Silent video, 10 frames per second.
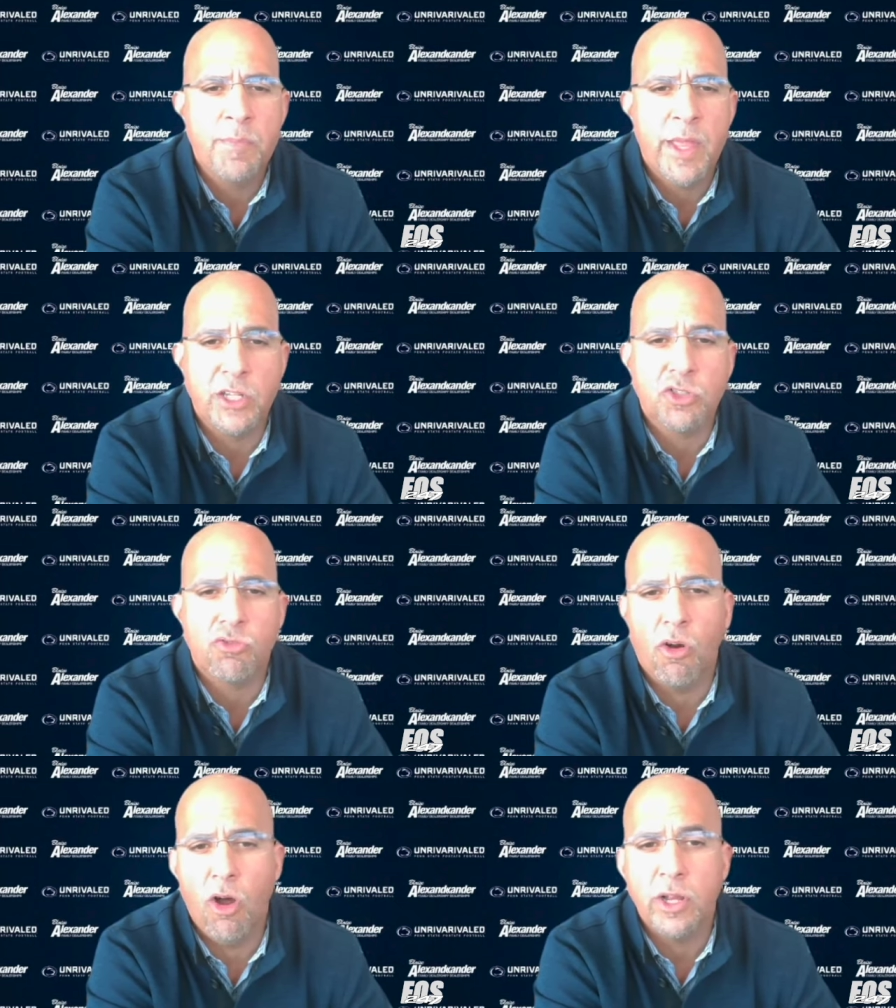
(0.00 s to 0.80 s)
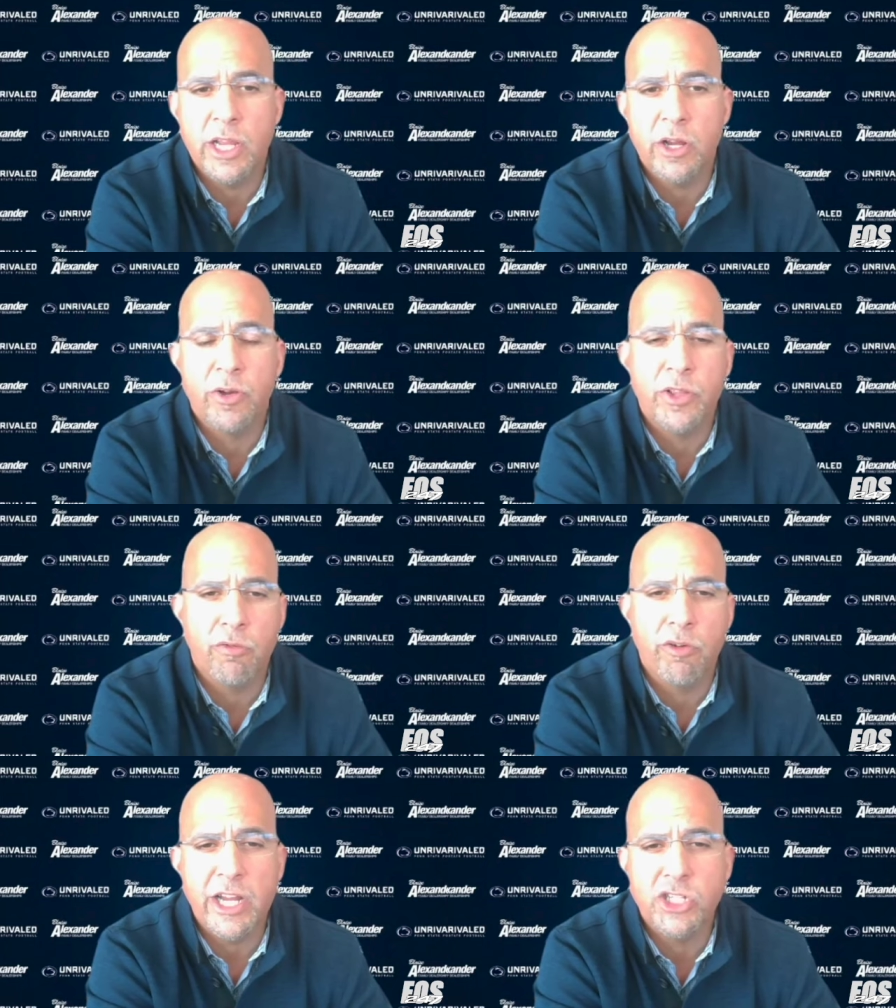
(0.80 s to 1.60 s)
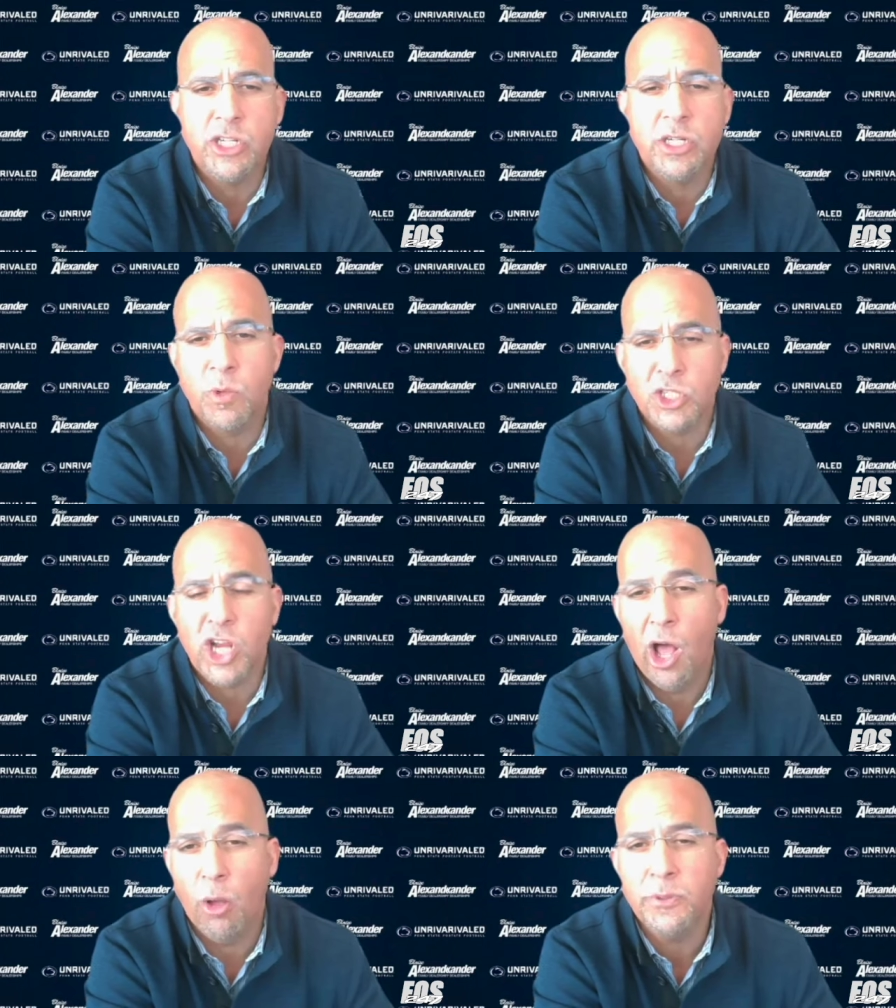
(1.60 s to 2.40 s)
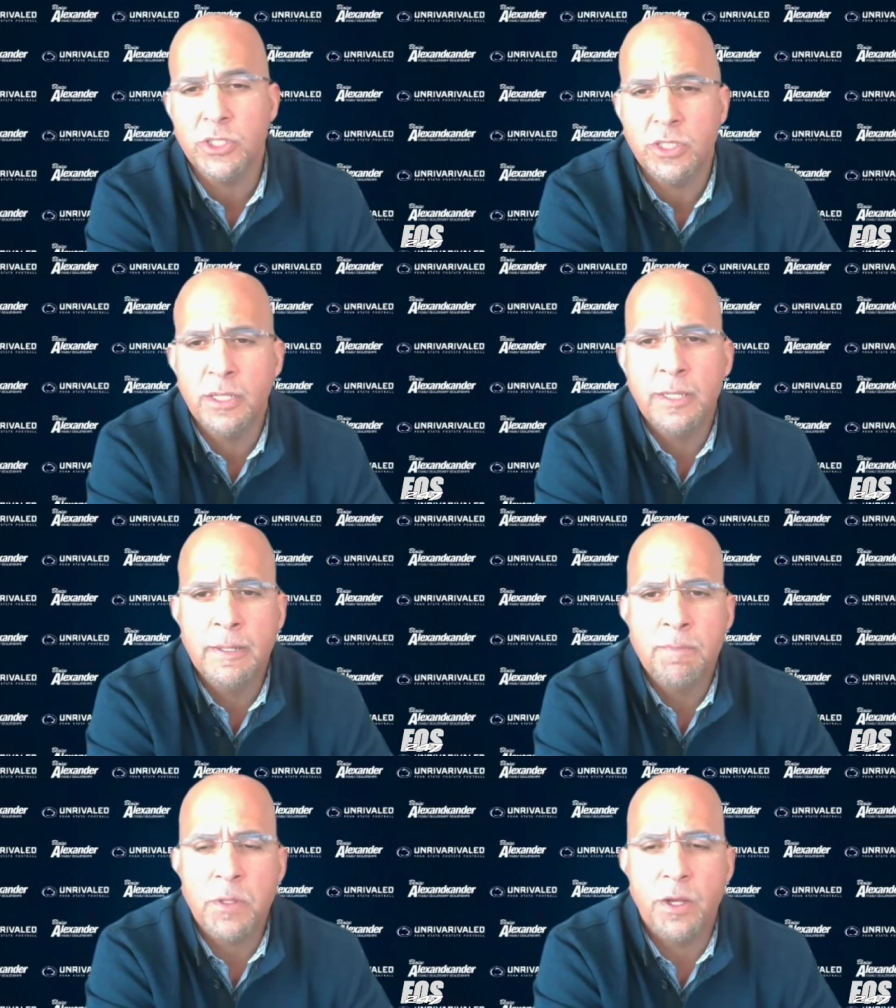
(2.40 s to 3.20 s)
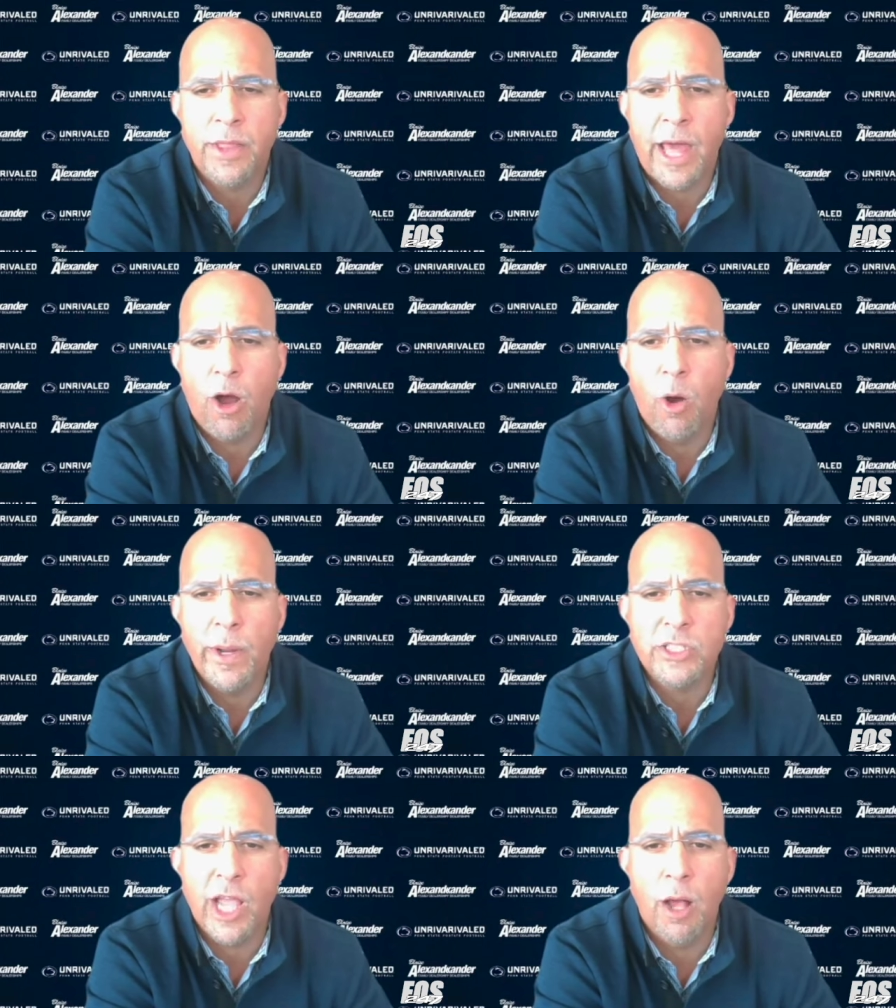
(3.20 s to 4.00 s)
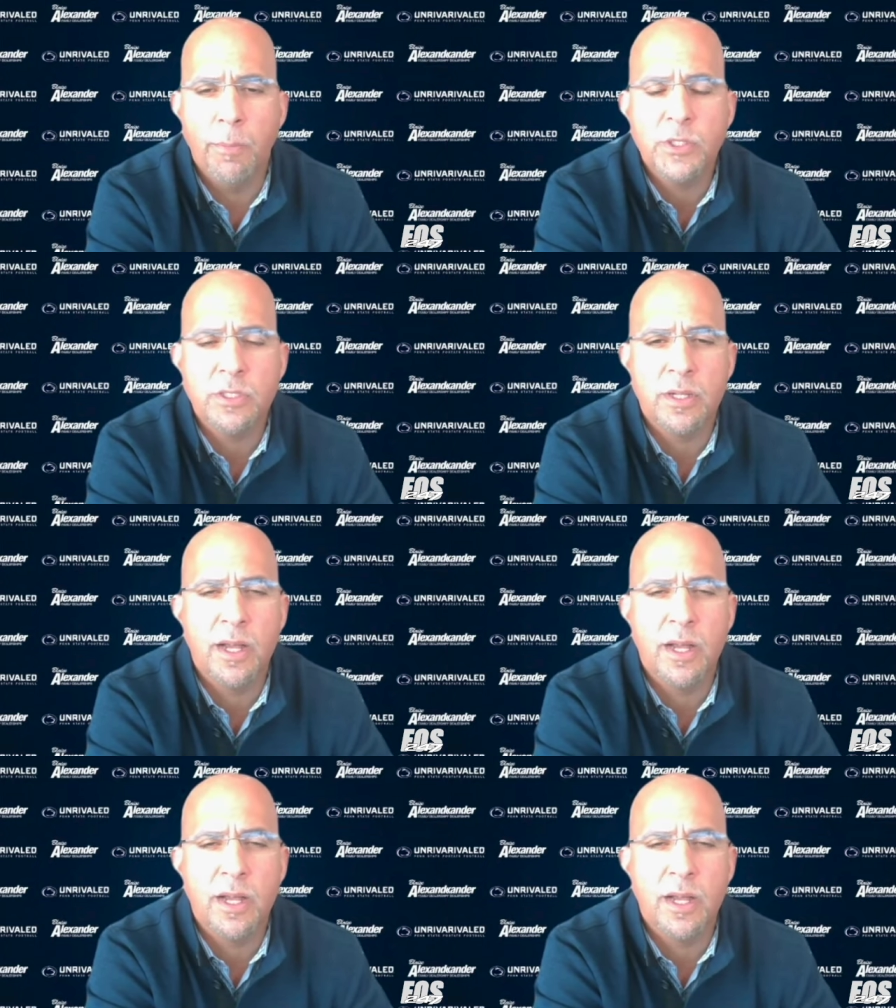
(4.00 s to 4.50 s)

and a strong year in the region, which helps. That always helps.